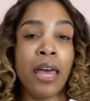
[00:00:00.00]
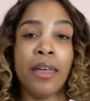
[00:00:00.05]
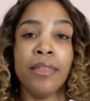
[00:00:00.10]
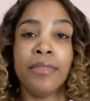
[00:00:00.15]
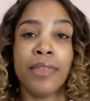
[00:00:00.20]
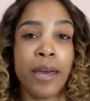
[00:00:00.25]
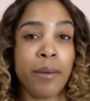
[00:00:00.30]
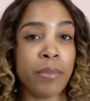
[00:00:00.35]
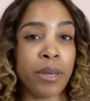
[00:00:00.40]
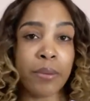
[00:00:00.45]

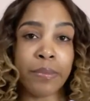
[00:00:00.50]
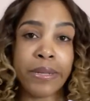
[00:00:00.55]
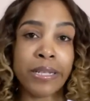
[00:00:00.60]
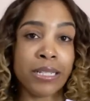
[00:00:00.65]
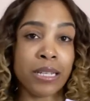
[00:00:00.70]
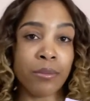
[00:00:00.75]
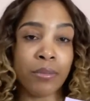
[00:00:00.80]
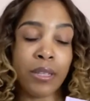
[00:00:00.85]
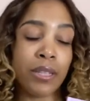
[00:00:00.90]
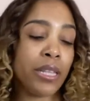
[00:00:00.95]
that may be
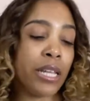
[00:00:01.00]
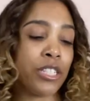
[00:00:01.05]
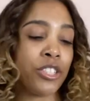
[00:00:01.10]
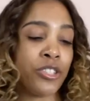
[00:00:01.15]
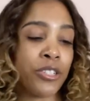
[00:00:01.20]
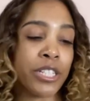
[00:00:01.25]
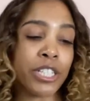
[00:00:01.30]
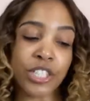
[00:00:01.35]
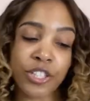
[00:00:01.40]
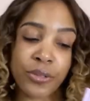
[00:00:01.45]
something that
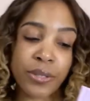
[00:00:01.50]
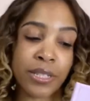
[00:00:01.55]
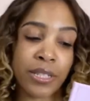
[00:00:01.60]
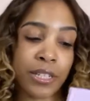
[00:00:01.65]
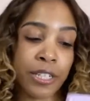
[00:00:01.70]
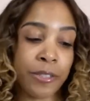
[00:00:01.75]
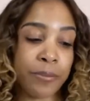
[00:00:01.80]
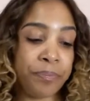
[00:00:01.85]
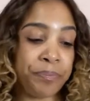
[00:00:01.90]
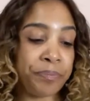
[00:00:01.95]
you're interested
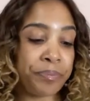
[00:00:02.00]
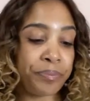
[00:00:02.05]
in.